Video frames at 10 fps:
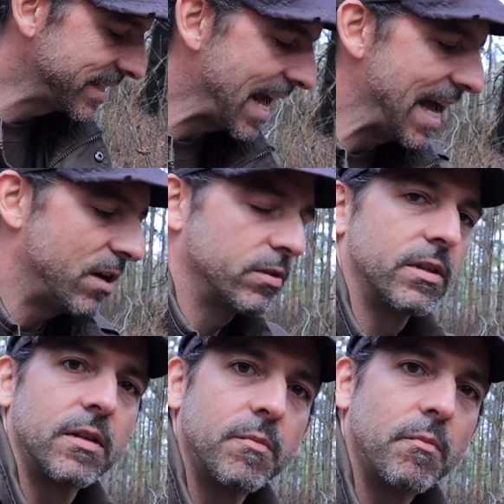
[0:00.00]
down,
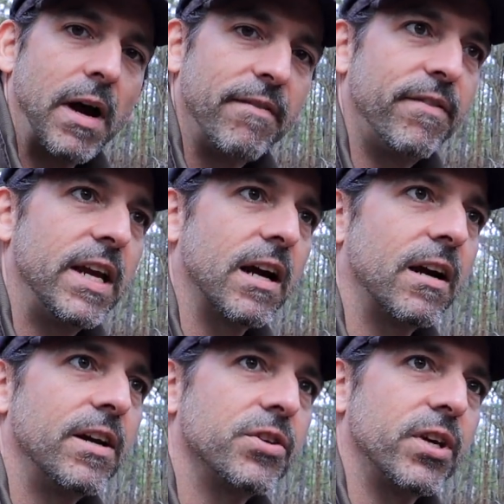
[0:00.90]
my feet are
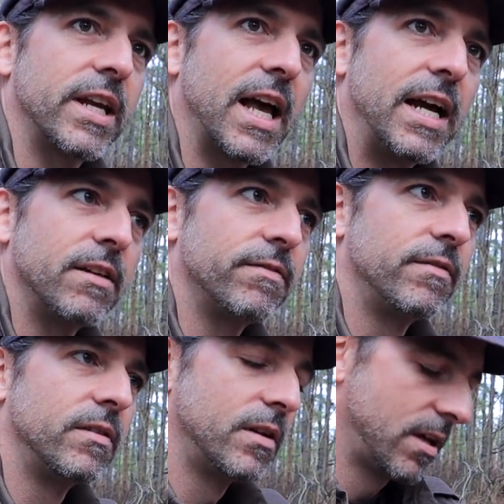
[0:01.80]
usually kind of
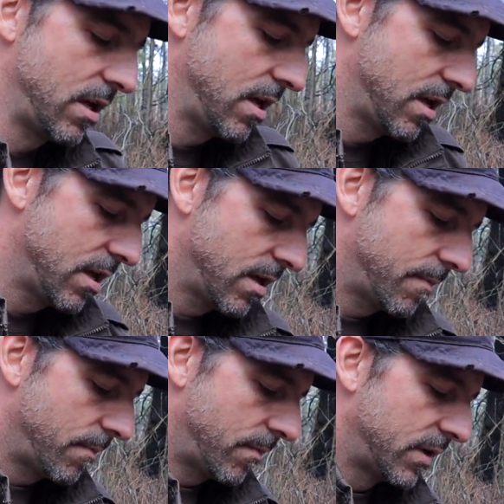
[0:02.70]

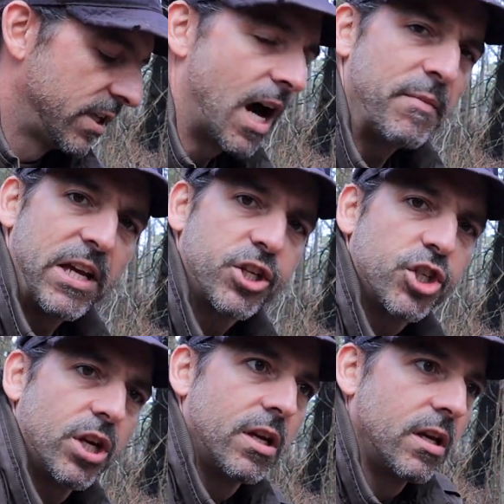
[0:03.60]

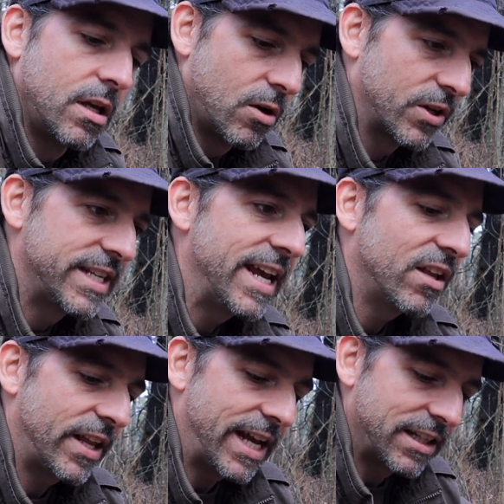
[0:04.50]
numbish or
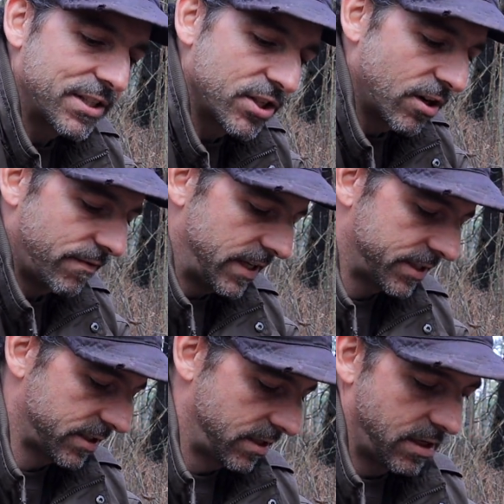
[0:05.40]
tingly on the surface.